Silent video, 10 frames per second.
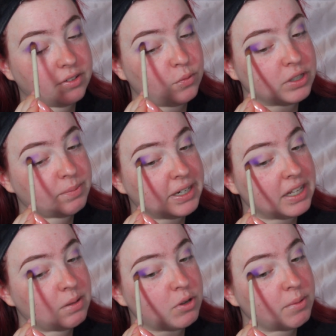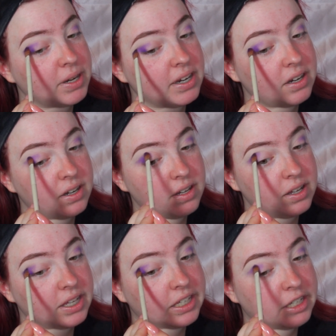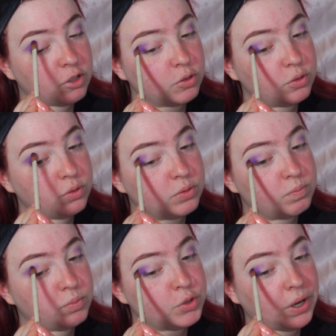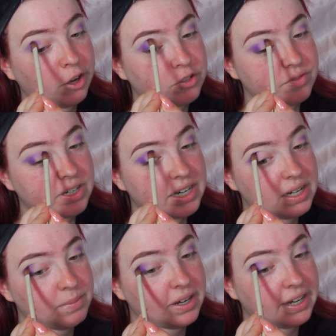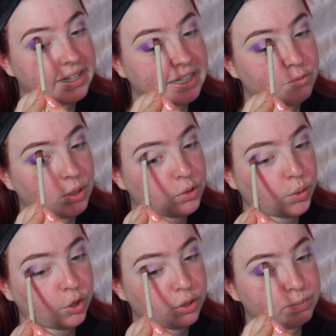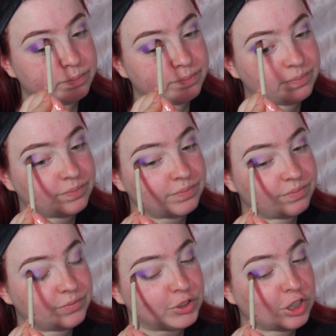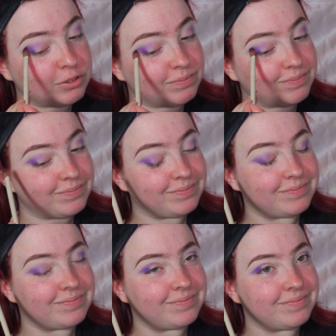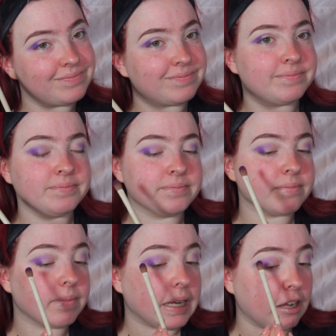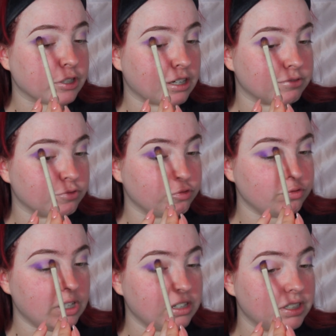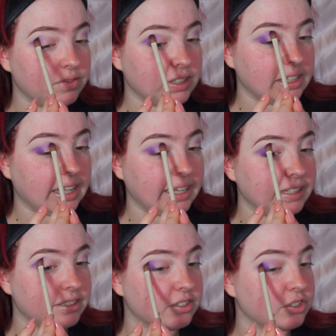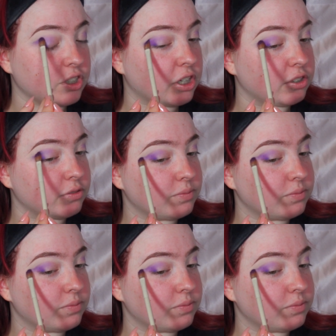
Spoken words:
went to my nail appointment, killed 2 hours of time, and then went to work. So, and I was out relatively late, so